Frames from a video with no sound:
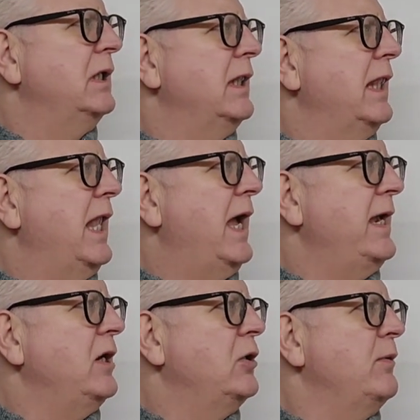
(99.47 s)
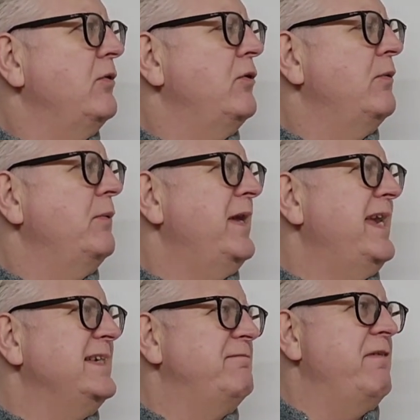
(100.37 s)
light coming through, but it
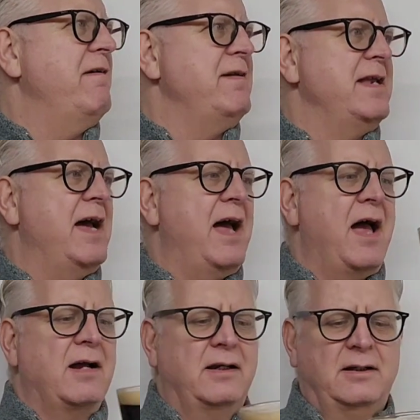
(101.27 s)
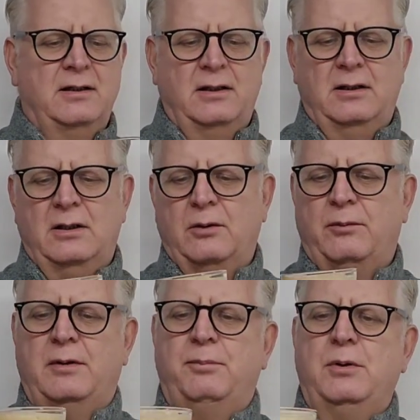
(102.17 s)
is very dark.
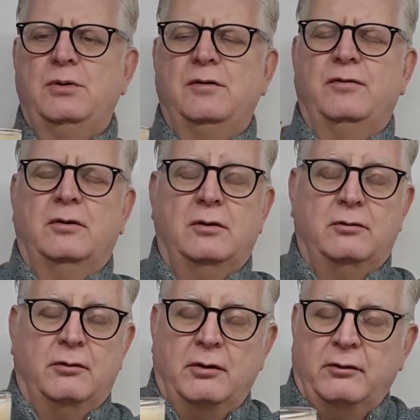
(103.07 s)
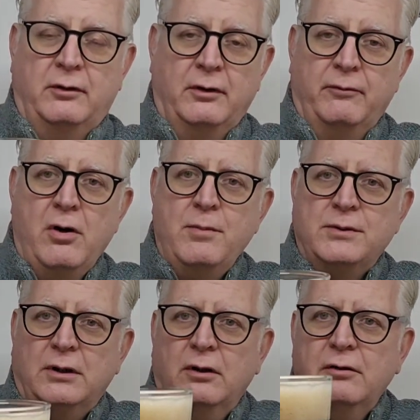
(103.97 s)
With a beautiful, the
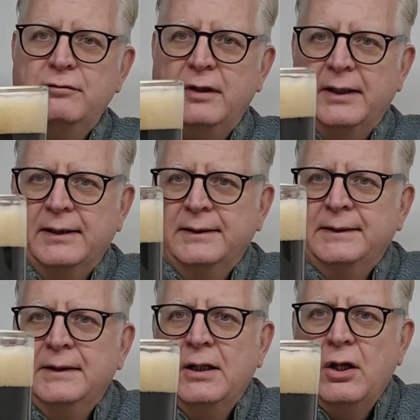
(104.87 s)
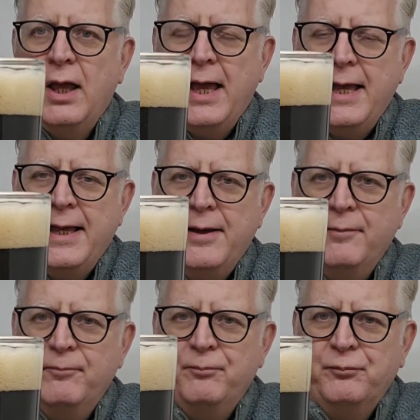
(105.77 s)
aromas are lovely.
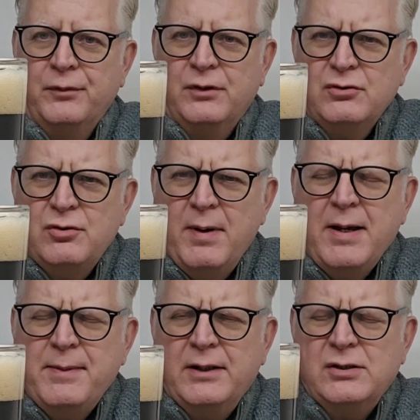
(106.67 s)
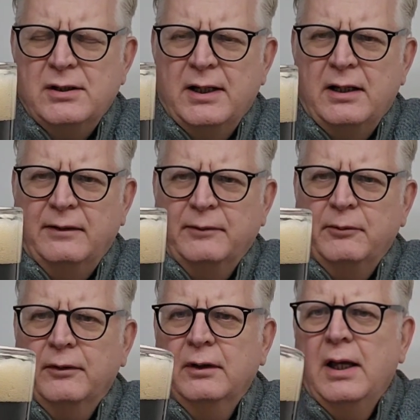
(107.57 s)
Does remind me actually of
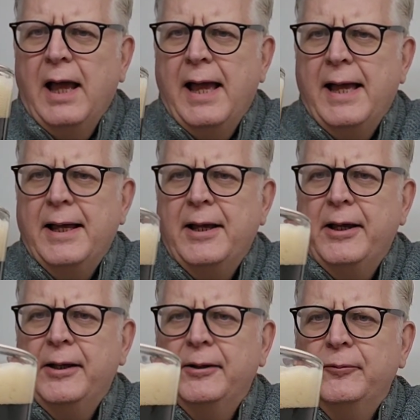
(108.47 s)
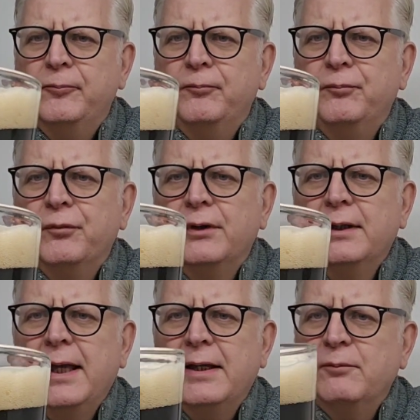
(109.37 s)
that
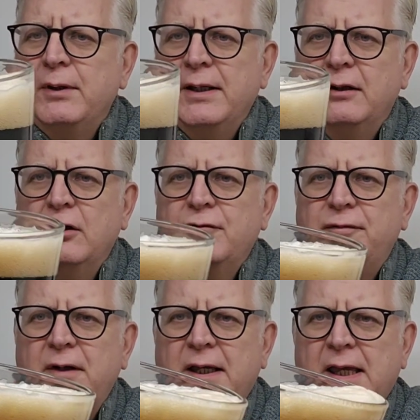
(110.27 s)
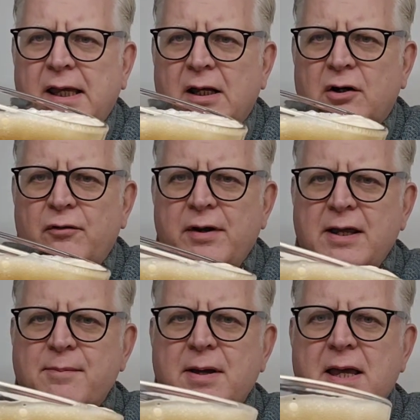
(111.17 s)
Aldi one. Lovely,
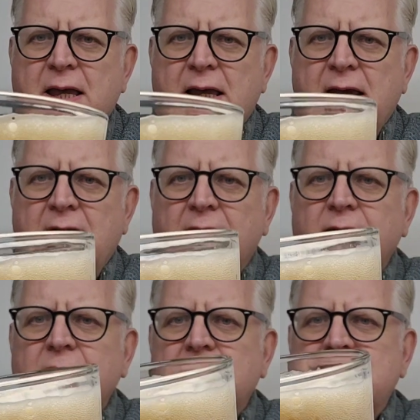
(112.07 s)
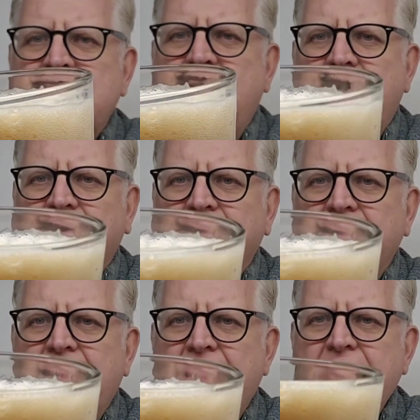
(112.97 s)
creamy
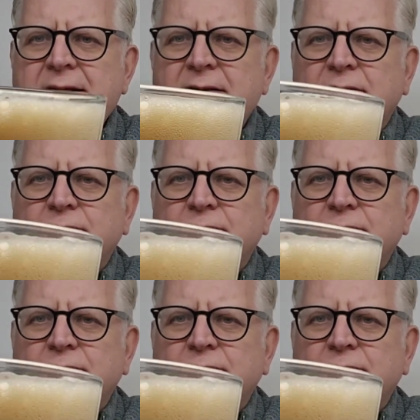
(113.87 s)
tan head.